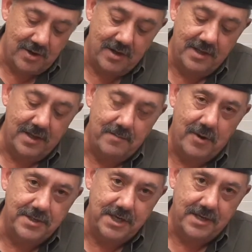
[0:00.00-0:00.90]
on that
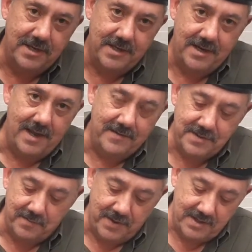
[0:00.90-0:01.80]
project, and then have
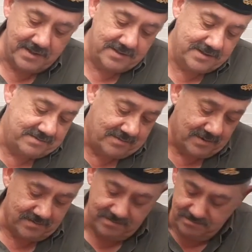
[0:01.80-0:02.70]
something that's
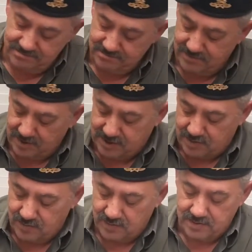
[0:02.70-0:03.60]
looks
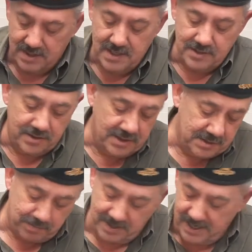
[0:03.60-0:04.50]
cool to
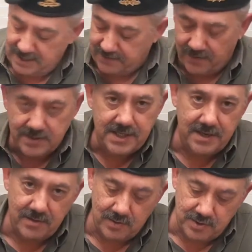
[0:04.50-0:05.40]
display. As far as I
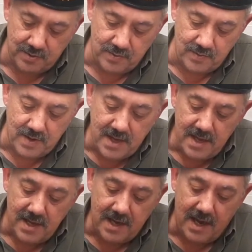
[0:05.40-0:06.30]
know,
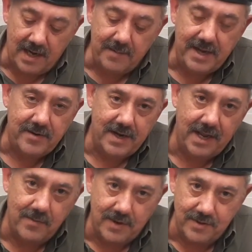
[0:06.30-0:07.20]
and I might try to
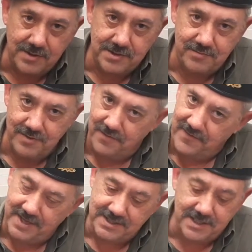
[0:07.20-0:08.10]
get one of those real
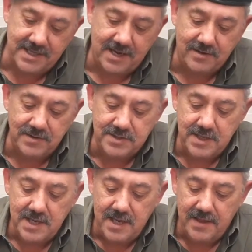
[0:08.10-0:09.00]
fancy decals.
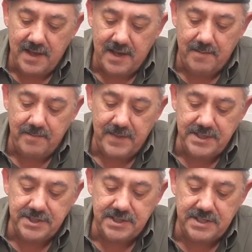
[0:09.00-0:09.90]

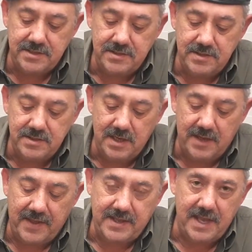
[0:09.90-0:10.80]
I
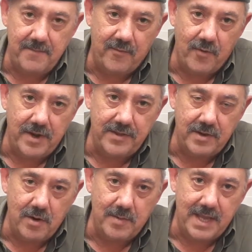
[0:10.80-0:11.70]
think the M40 they
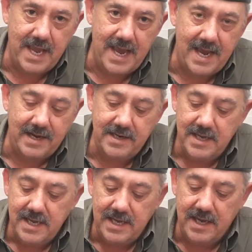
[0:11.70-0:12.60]
normally had,
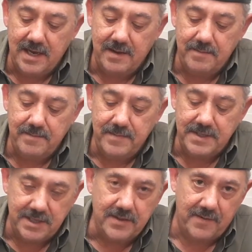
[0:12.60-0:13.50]

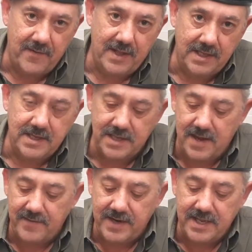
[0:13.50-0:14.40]
until they finally didn't
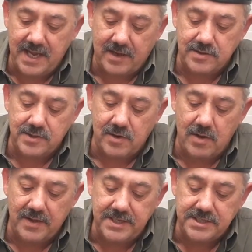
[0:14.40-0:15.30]
have any decals at all.
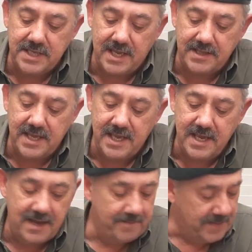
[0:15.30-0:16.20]
They just had the
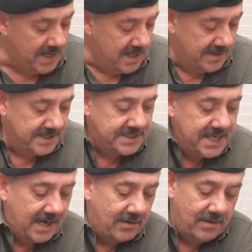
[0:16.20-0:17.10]
this
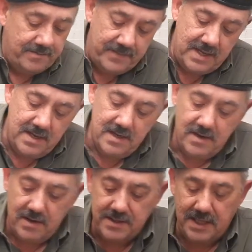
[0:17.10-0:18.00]
decal
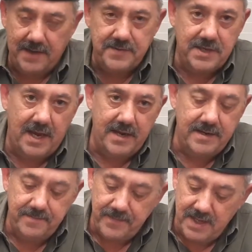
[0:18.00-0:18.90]
on the left side,
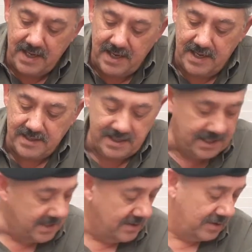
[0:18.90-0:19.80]
and they
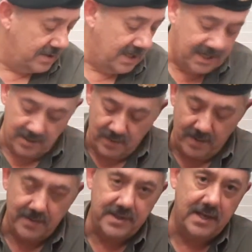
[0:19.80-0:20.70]
did away
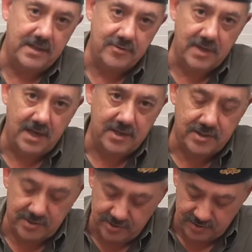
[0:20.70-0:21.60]
with that
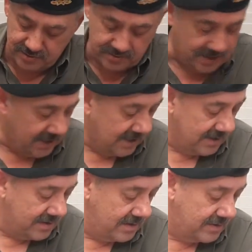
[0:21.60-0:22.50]

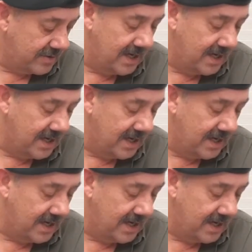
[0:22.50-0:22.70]
tricolor or